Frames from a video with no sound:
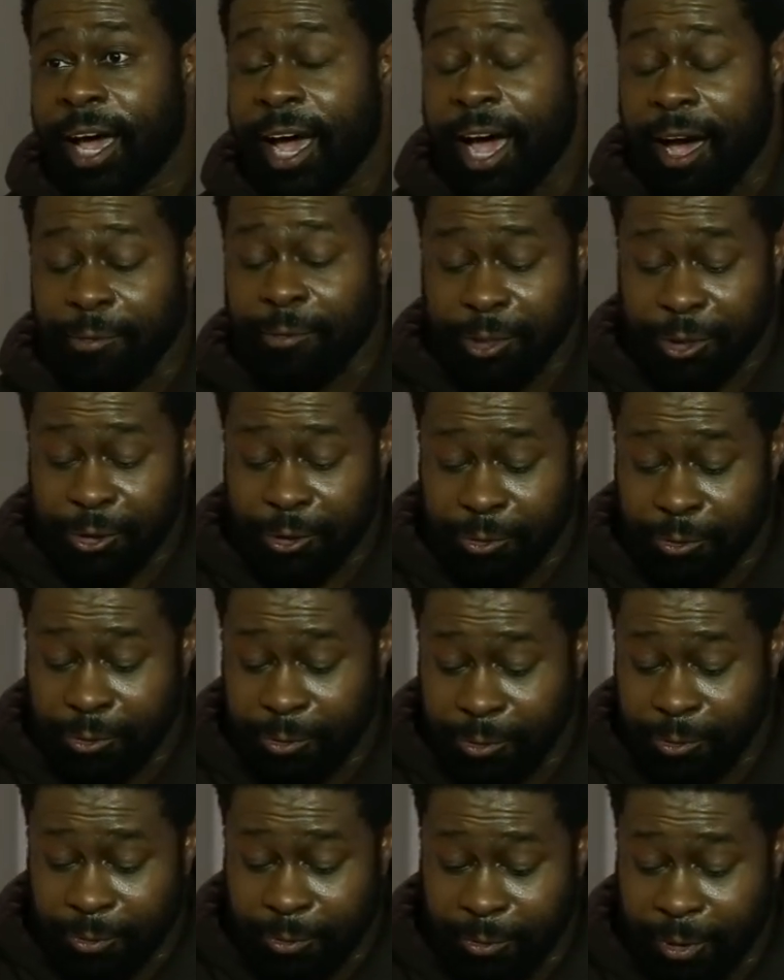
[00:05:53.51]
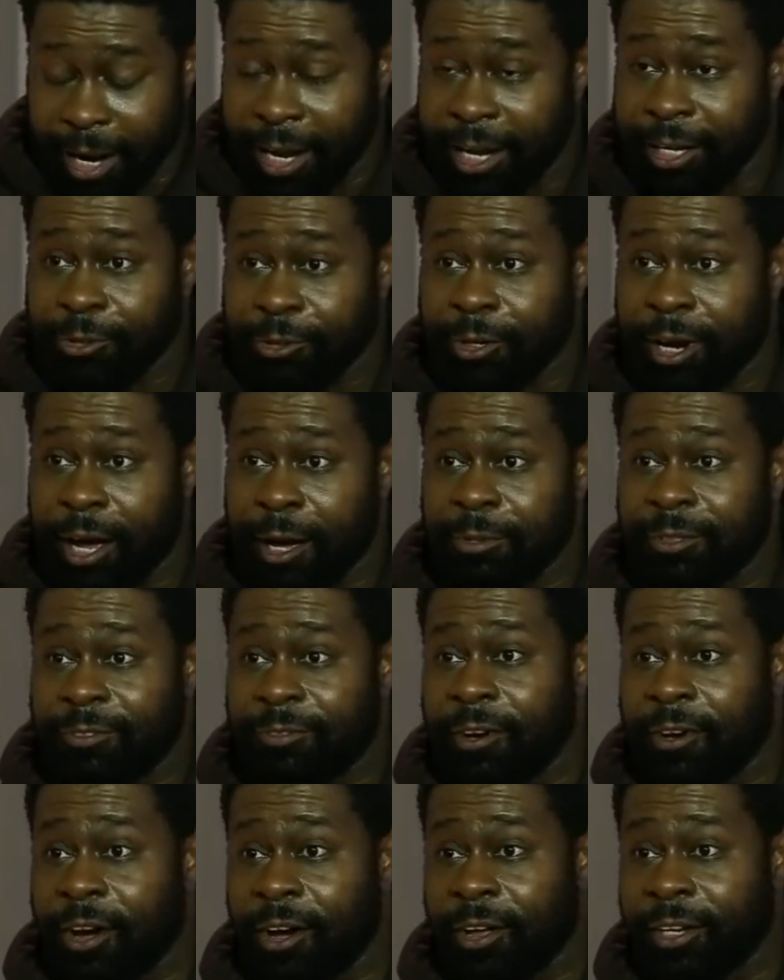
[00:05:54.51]
I would shoot raindrops
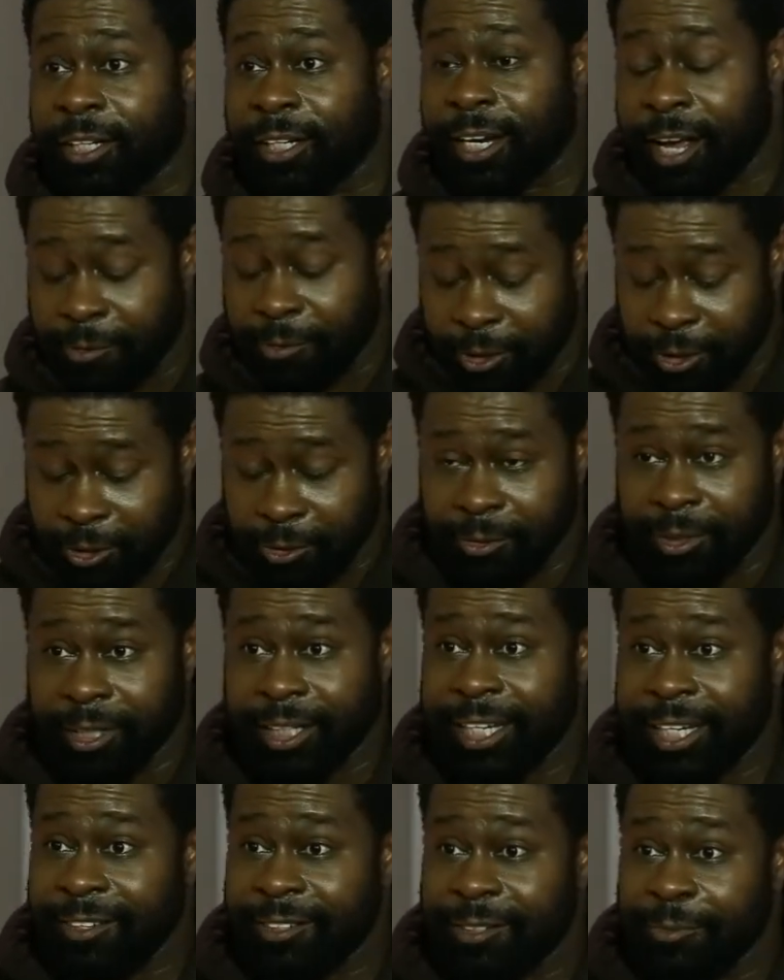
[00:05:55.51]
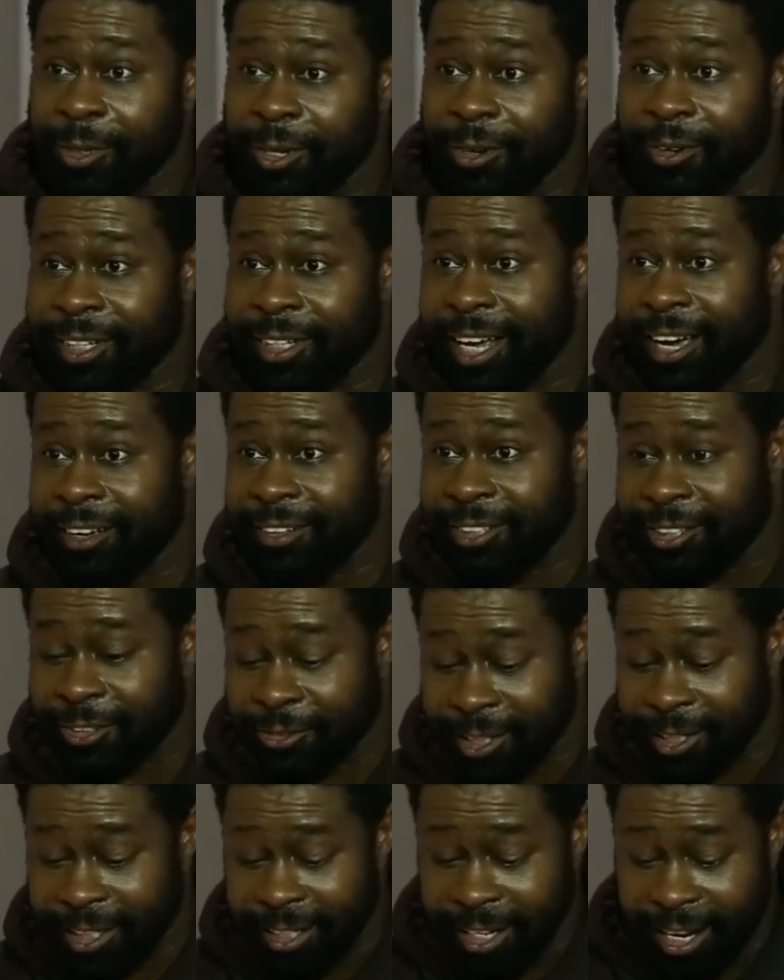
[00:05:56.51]
falling. I would shoot leaves blowing down the
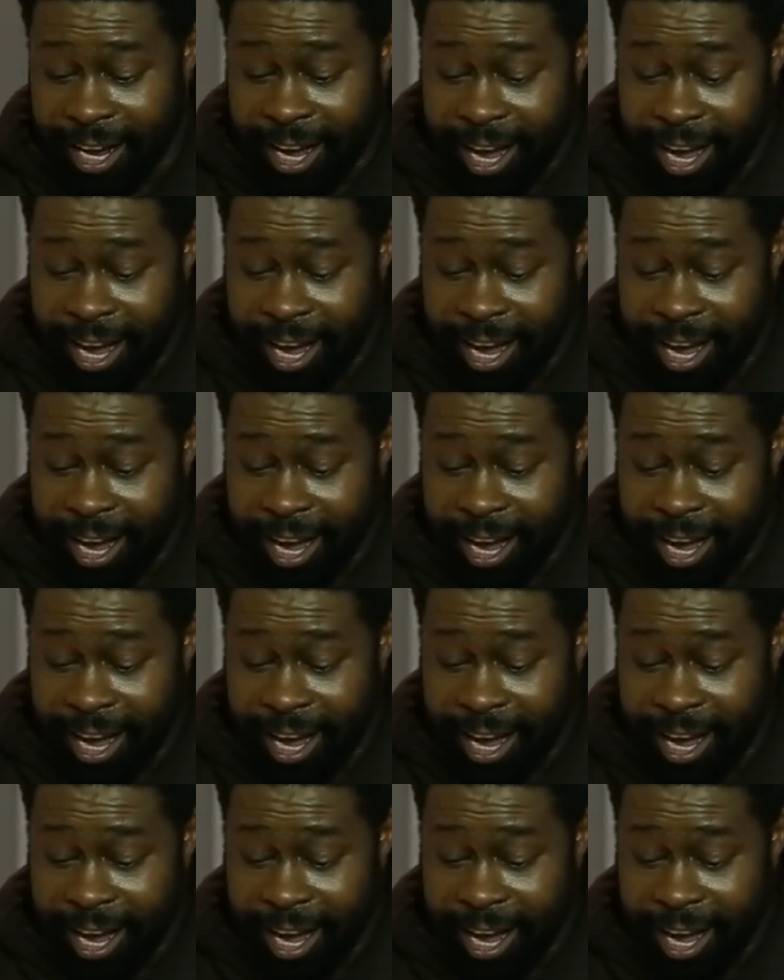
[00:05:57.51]
street.